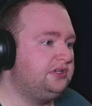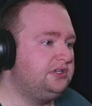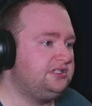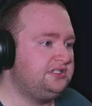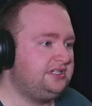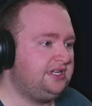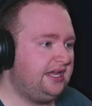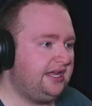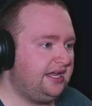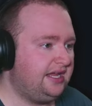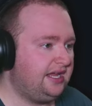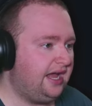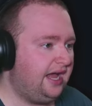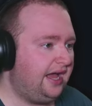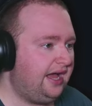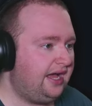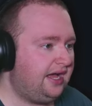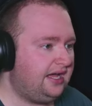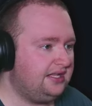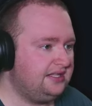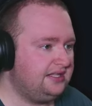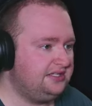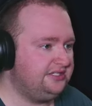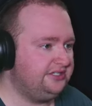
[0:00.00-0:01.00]
setting
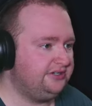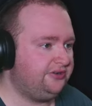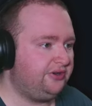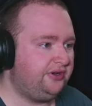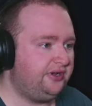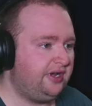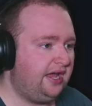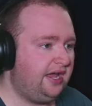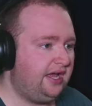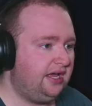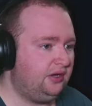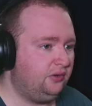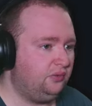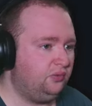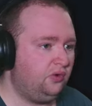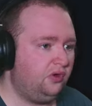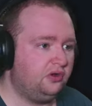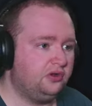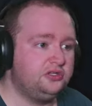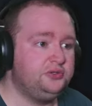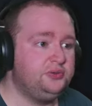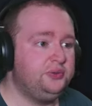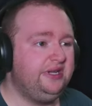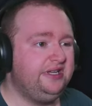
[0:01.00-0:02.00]
art 0 and art
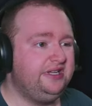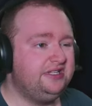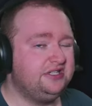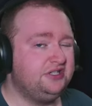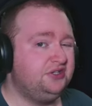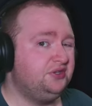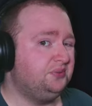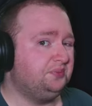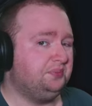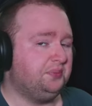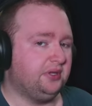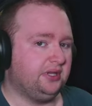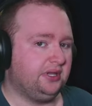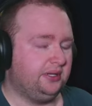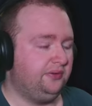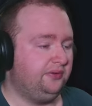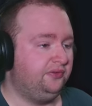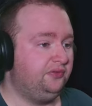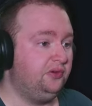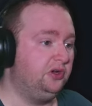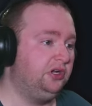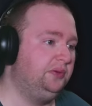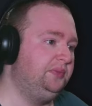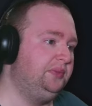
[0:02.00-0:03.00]
1 because we need to number them
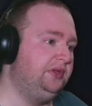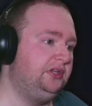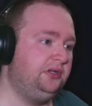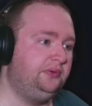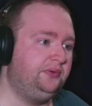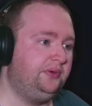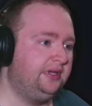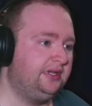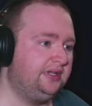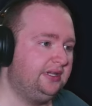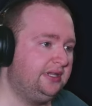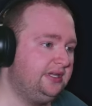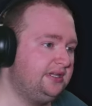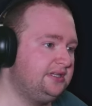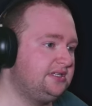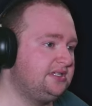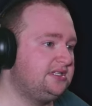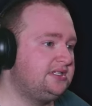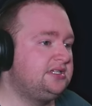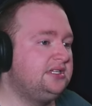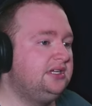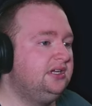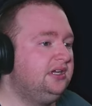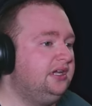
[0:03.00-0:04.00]
if we're going to be doing
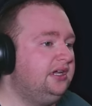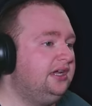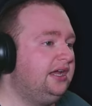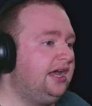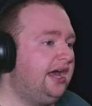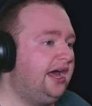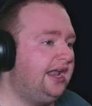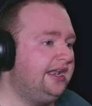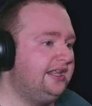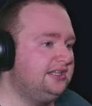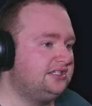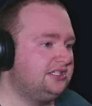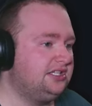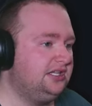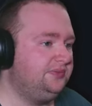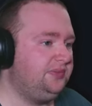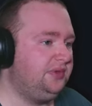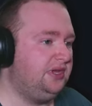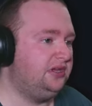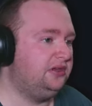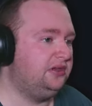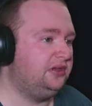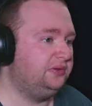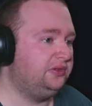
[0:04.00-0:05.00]
this. And it's going
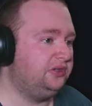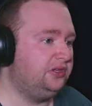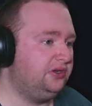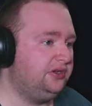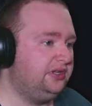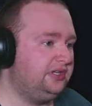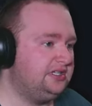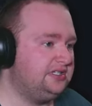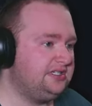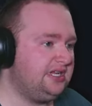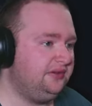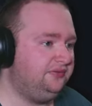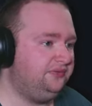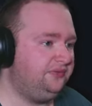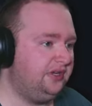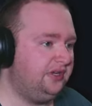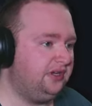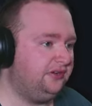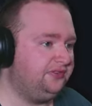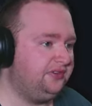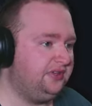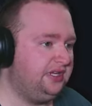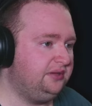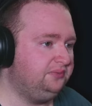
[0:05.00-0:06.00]
to be doing the same
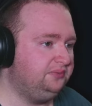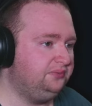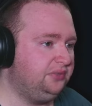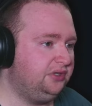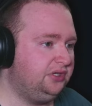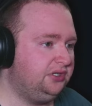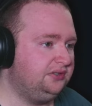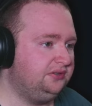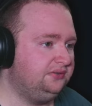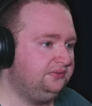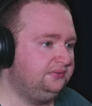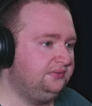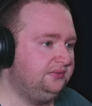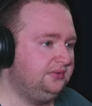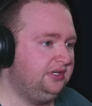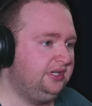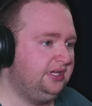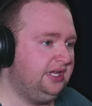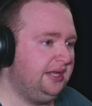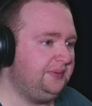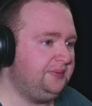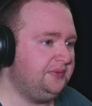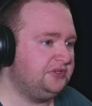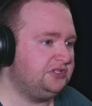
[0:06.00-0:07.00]
thing of the input,
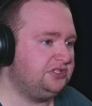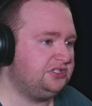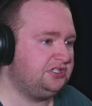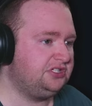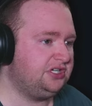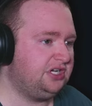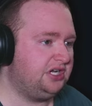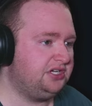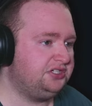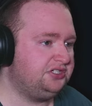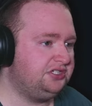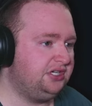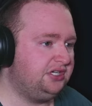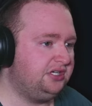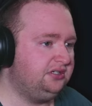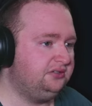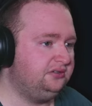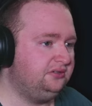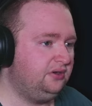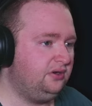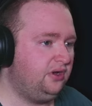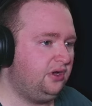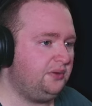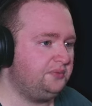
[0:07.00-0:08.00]
image suggestion,
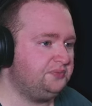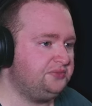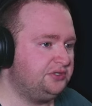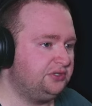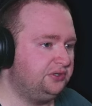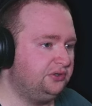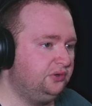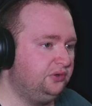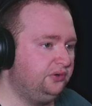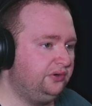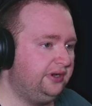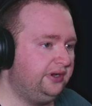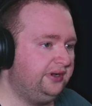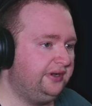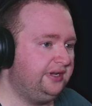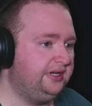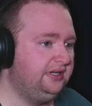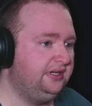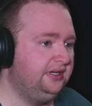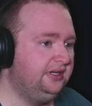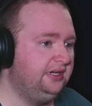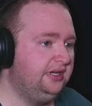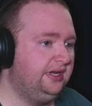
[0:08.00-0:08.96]
option query,